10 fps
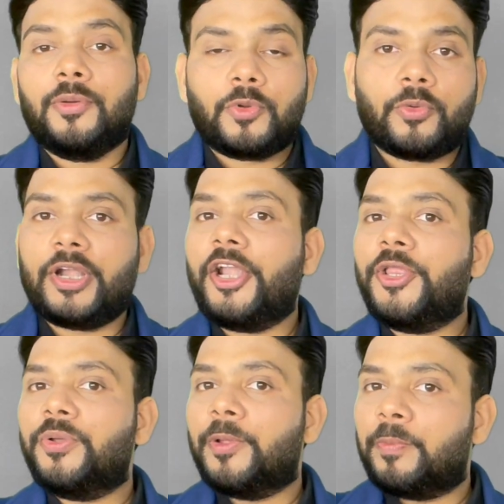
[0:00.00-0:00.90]
provided
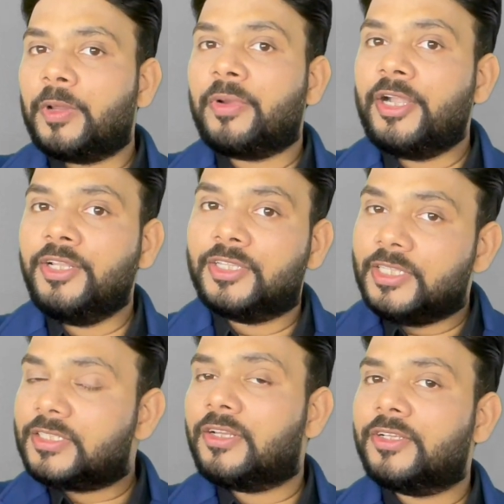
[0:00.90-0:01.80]
you implement
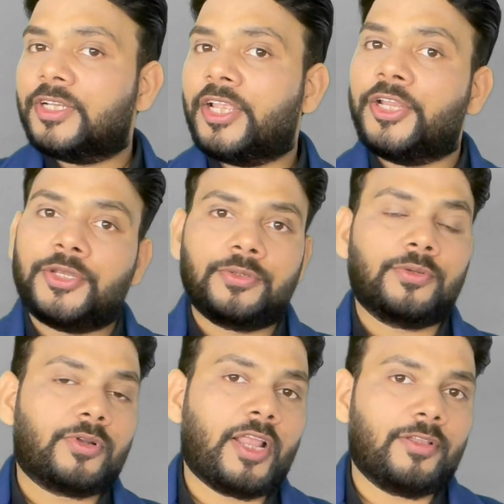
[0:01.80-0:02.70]
this learning into
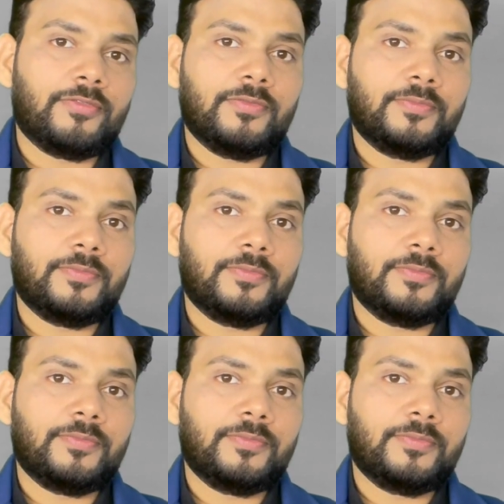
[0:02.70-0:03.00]
your life.